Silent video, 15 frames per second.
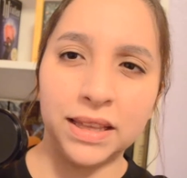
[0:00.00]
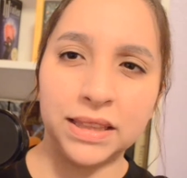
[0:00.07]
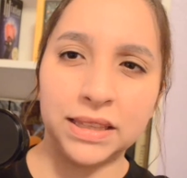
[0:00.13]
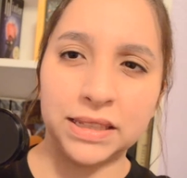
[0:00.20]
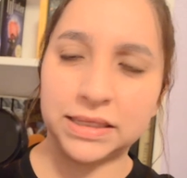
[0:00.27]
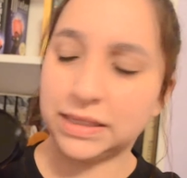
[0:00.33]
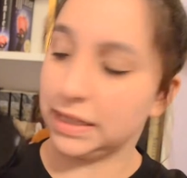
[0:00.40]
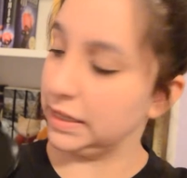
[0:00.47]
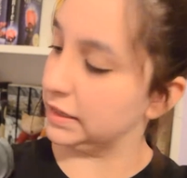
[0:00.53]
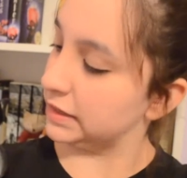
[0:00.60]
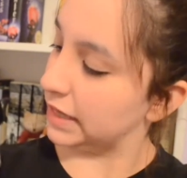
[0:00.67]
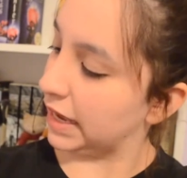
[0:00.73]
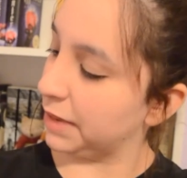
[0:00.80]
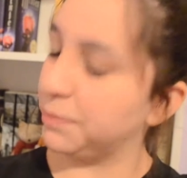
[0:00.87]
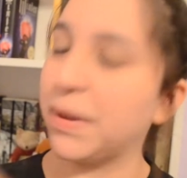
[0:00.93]
This is
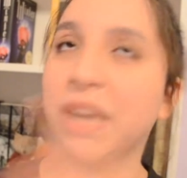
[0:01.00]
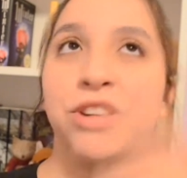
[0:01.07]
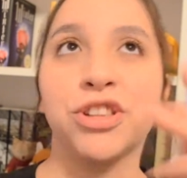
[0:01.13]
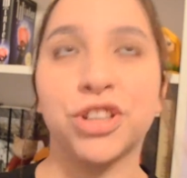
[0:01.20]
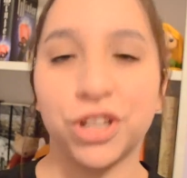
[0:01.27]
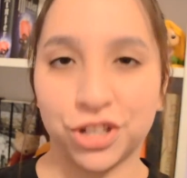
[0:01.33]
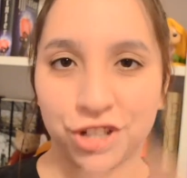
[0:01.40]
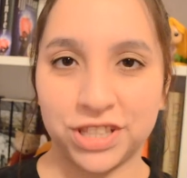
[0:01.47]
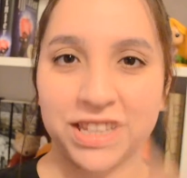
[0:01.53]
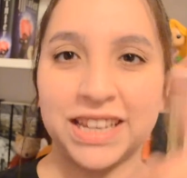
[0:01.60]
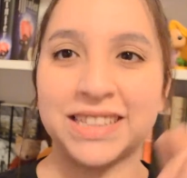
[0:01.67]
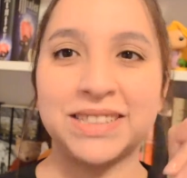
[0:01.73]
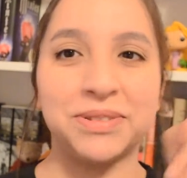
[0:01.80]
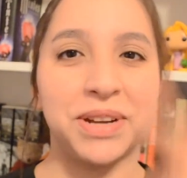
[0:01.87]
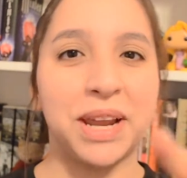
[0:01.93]
a mesh cushion.
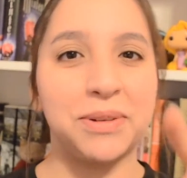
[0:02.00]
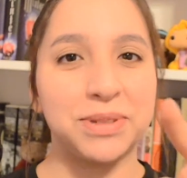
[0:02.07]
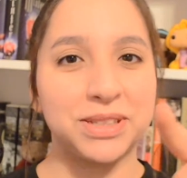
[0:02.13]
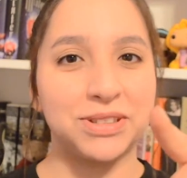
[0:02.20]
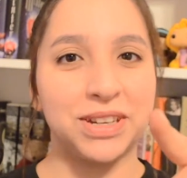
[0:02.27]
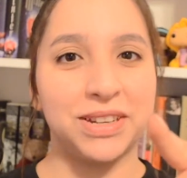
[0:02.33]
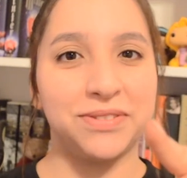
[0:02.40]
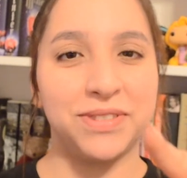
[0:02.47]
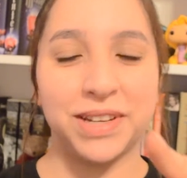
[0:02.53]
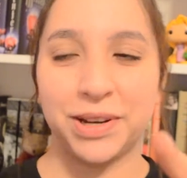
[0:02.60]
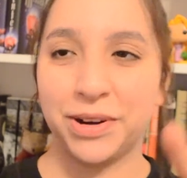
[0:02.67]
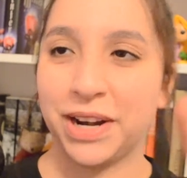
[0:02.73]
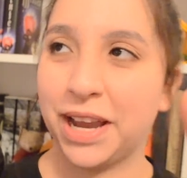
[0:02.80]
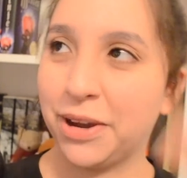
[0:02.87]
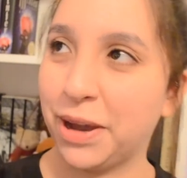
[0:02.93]
That's what I was trying to
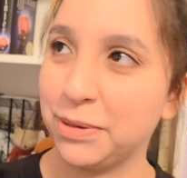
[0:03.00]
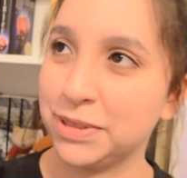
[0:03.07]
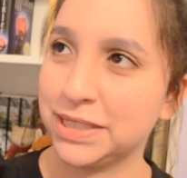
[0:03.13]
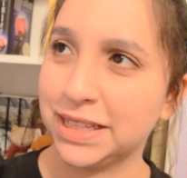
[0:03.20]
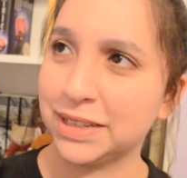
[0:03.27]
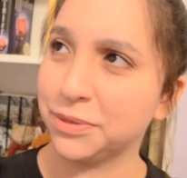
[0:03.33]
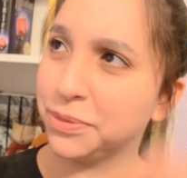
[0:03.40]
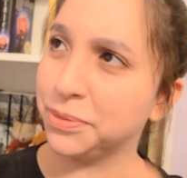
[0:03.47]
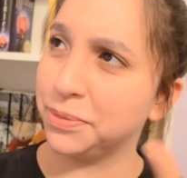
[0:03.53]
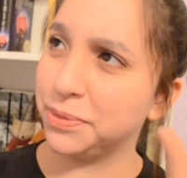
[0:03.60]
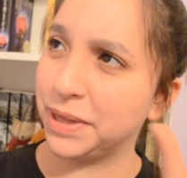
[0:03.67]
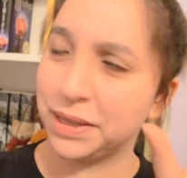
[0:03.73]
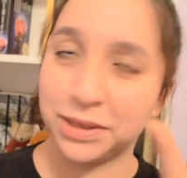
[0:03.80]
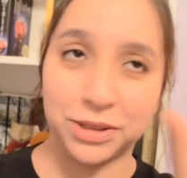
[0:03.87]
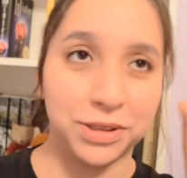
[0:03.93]
figure it out. I was like,
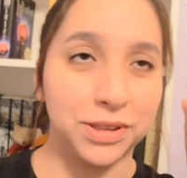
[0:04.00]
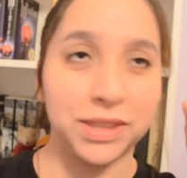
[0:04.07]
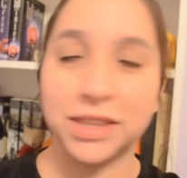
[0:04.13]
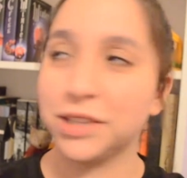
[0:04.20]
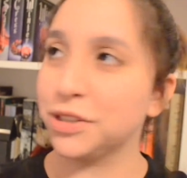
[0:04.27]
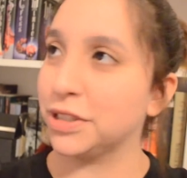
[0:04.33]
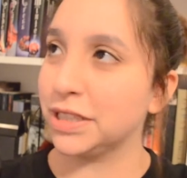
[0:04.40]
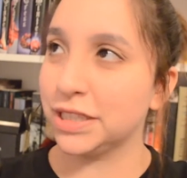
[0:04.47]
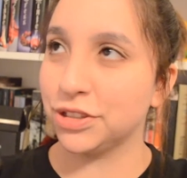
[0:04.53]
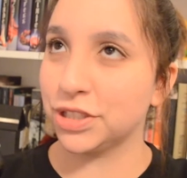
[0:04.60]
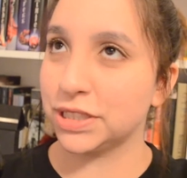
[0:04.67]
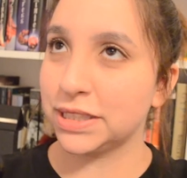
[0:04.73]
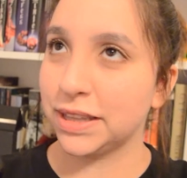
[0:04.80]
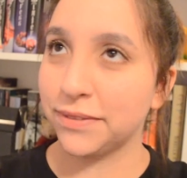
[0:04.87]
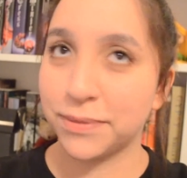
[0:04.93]
it literally
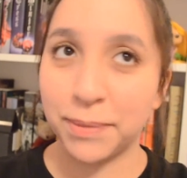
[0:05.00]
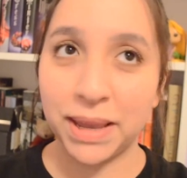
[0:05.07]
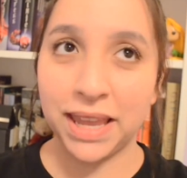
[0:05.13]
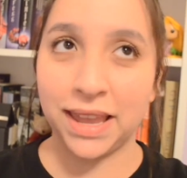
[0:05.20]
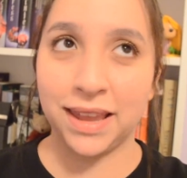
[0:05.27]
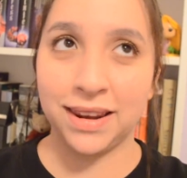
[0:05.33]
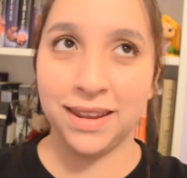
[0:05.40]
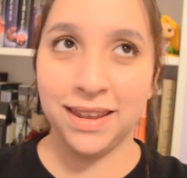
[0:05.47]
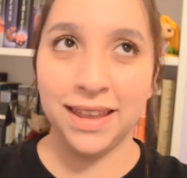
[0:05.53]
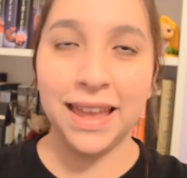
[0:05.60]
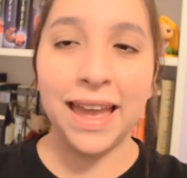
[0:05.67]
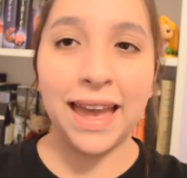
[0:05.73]
just left my head.